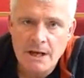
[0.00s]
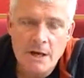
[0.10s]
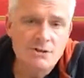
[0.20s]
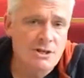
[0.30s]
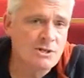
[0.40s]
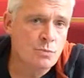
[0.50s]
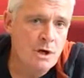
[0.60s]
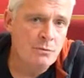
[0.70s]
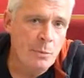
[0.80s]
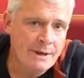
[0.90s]
So this
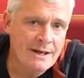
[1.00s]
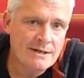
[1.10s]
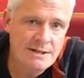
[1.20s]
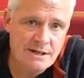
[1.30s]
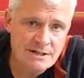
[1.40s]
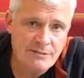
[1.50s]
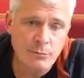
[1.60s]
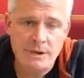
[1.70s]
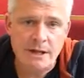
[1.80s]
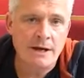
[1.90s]
work will be conducted
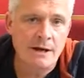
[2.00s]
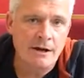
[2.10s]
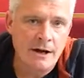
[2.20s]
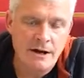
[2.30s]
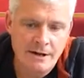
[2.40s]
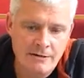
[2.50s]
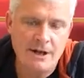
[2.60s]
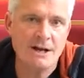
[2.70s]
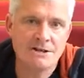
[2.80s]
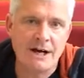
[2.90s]
within
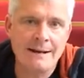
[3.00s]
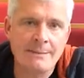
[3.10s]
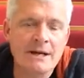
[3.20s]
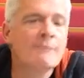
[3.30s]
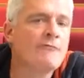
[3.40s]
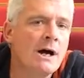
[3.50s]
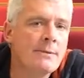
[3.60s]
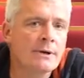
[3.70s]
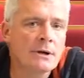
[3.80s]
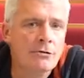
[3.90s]
a dynamic and
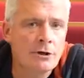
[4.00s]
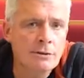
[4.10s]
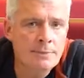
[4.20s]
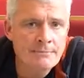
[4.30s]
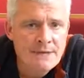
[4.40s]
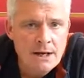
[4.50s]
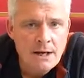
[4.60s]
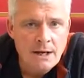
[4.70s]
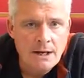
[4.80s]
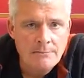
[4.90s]
vibrant group.
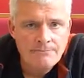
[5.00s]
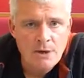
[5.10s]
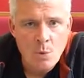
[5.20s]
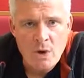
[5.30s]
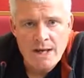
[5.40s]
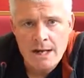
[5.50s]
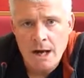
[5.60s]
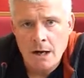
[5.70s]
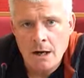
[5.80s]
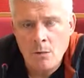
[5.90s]
We
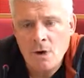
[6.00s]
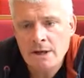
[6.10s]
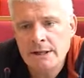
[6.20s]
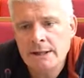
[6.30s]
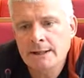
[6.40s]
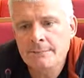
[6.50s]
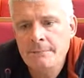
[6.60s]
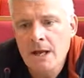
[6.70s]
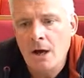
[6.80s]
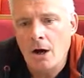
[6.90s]
are working
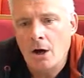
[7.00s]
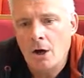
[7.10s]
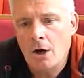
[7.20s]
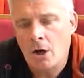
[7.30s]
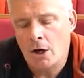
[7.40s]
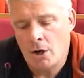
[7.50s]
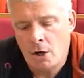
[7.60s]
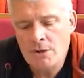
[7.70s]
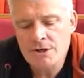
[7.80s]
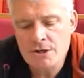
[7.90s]

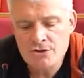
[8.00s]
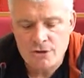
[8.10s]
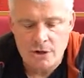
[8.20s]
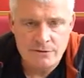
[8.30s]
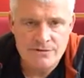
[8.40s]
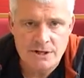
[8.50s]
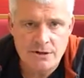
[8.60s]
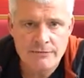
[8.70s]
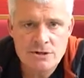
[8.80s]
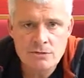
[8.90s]
on the control of cell
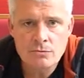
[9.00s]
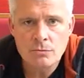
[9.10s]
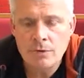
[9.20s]
division.